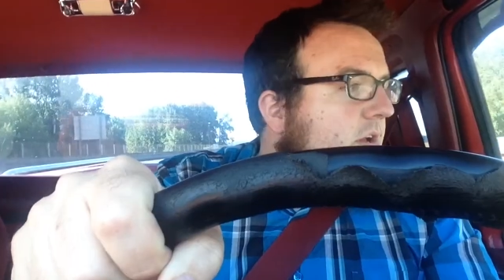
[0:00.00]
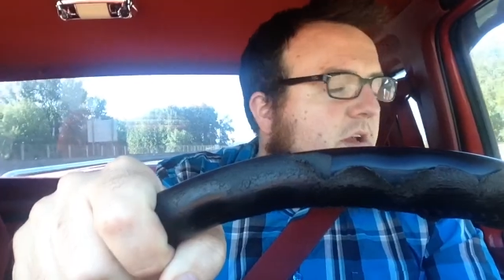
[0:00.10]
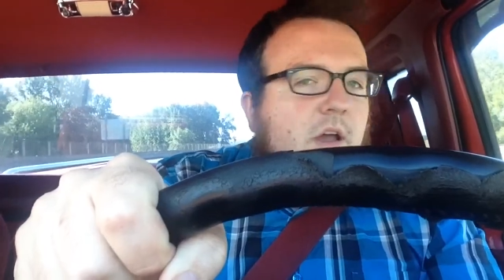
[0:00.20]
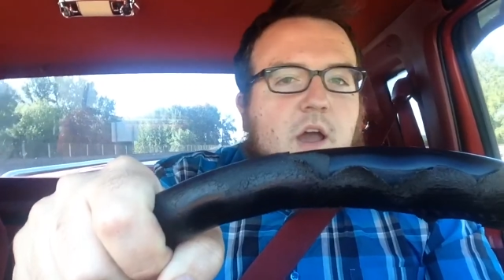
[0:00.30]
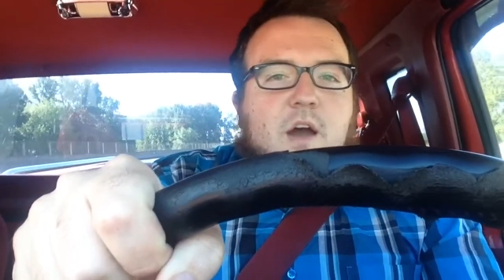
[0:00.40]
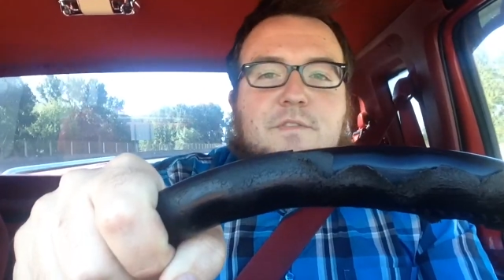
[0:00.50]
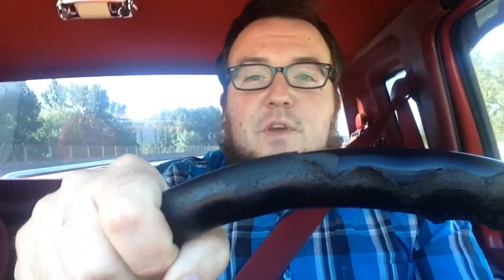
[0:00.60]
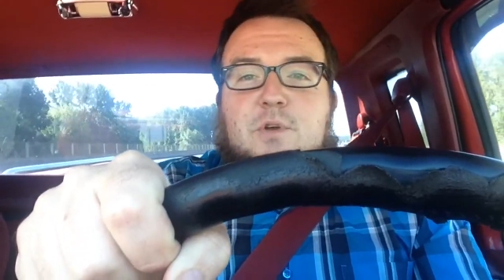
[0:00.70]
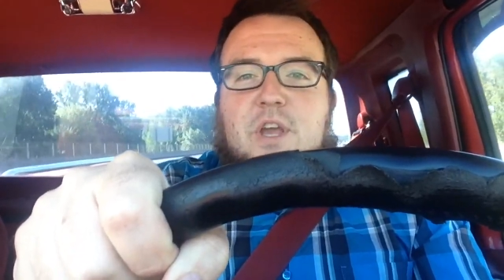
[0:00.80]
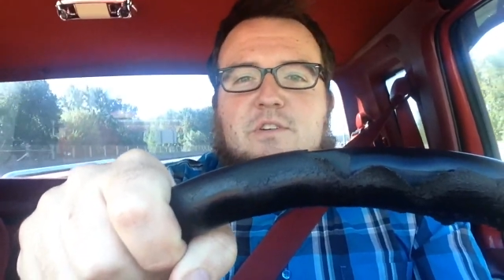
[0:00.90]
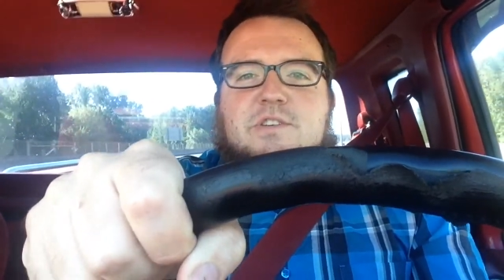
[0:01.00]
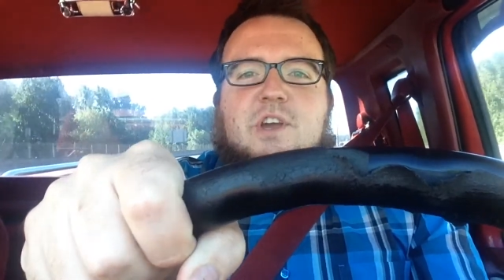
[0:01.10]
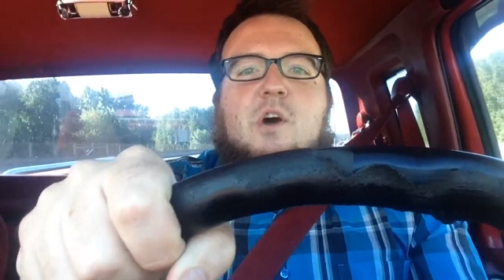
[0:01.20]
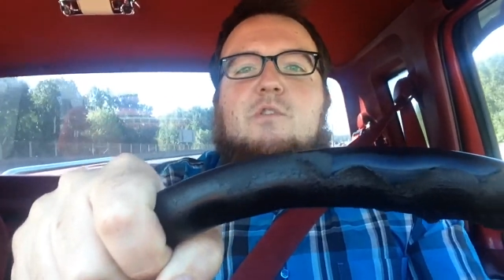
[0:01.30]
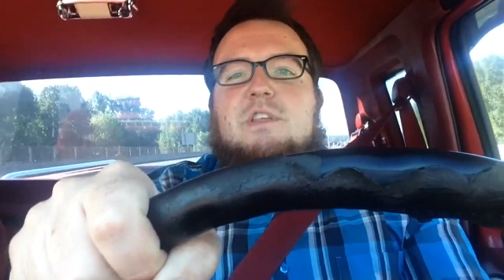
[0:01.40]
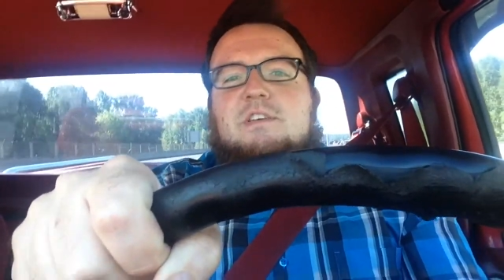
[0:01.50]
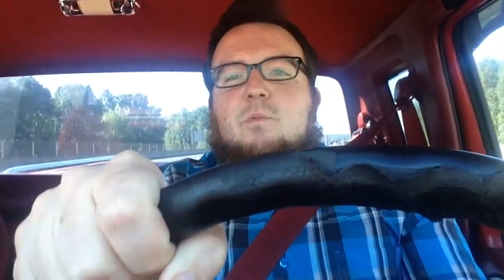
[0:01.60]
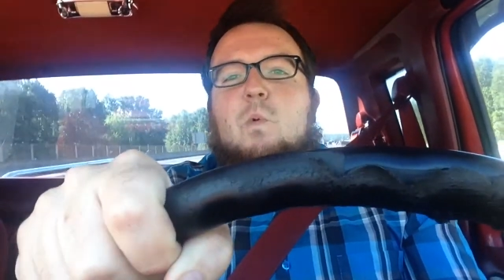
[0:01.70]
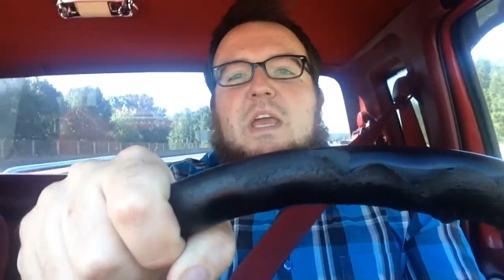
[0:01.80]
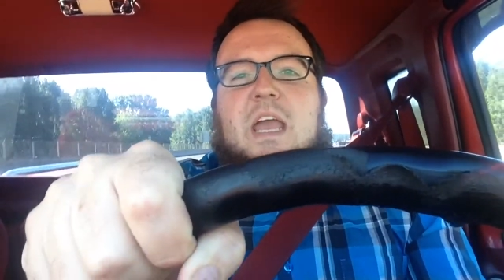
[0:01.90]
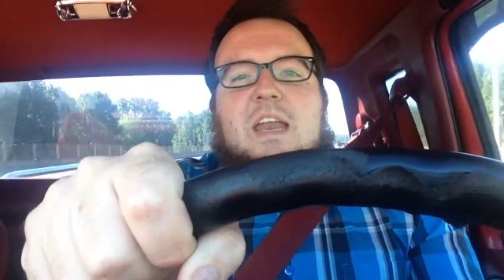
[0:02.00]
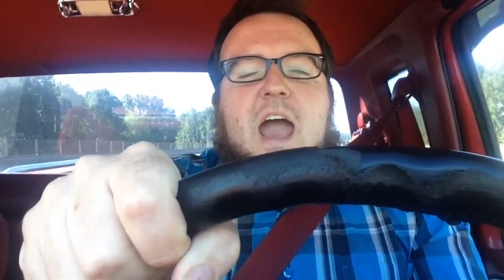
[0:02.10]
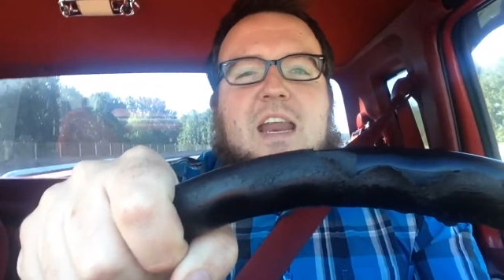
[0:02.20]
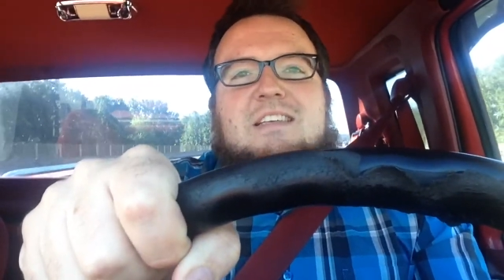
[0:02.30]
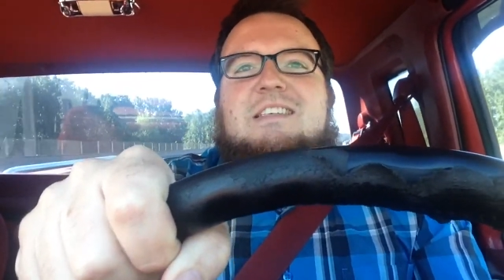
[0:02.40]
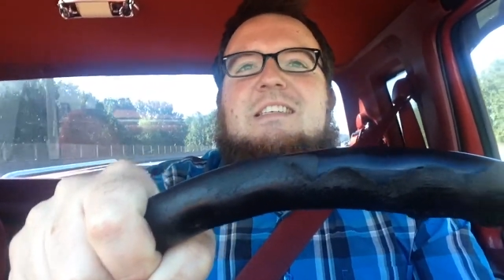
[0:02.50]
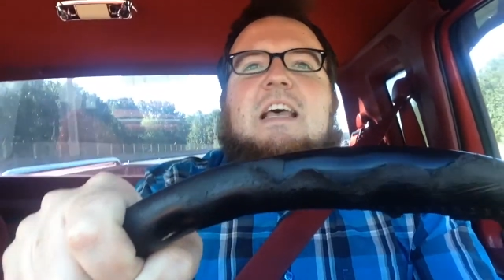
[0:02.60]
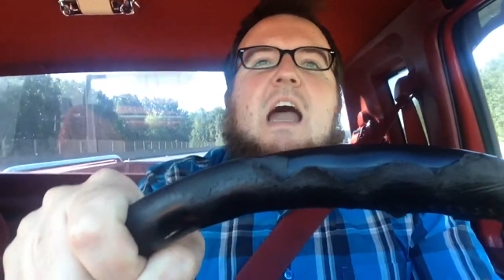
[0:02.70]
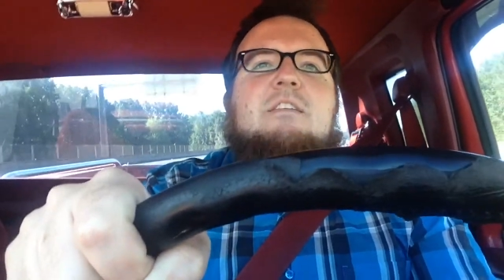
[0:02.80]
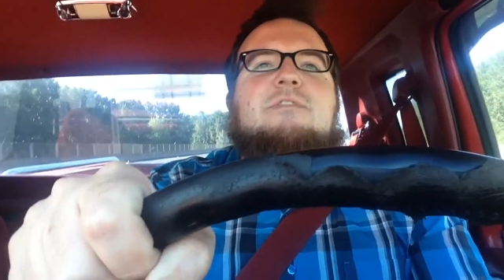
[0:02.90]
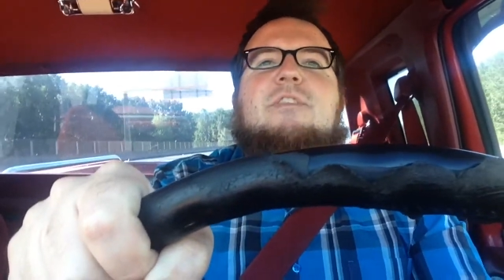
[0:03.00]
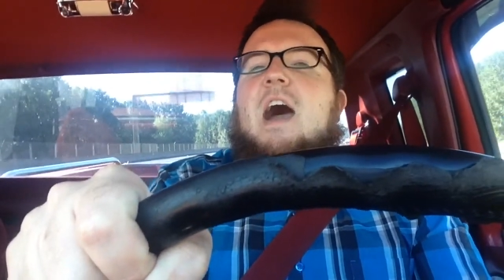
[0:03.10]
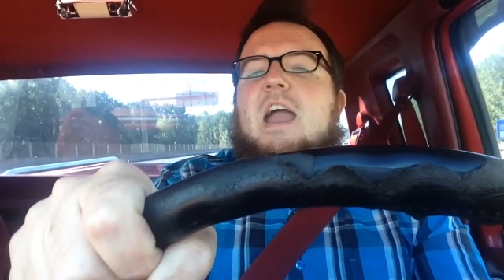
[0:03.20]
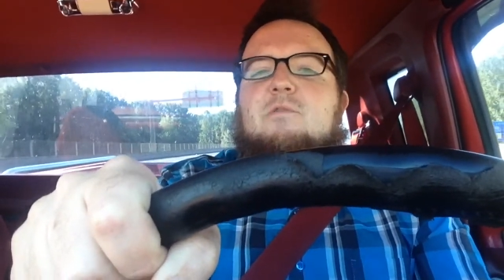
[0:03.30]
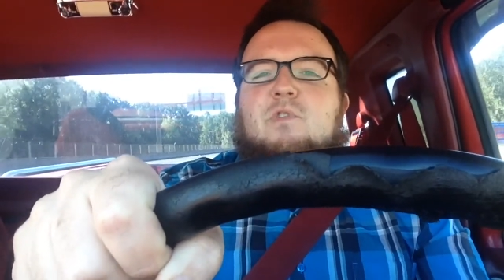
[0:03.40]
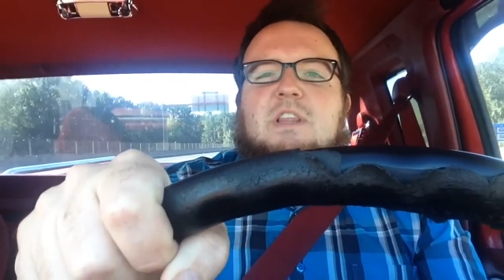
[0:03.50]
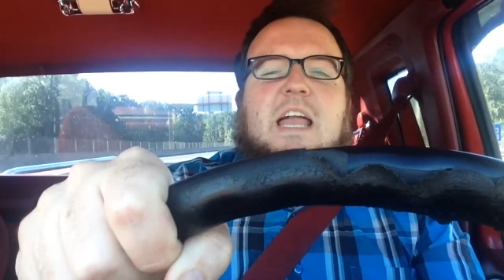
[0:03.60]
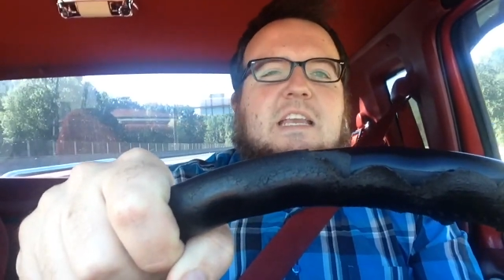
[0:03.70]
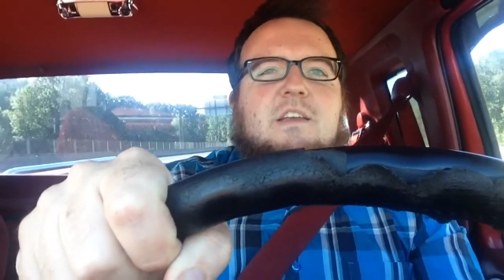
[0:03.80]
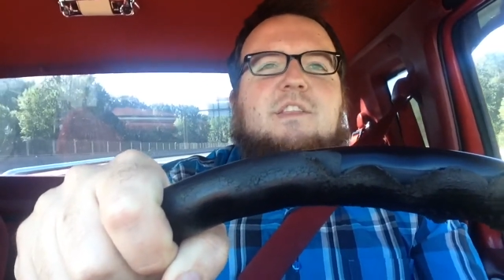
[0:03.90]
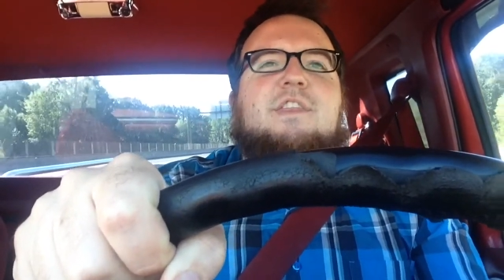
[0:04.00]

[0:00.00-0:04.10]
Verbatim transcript: A few years ago, the weekend had a sci fi related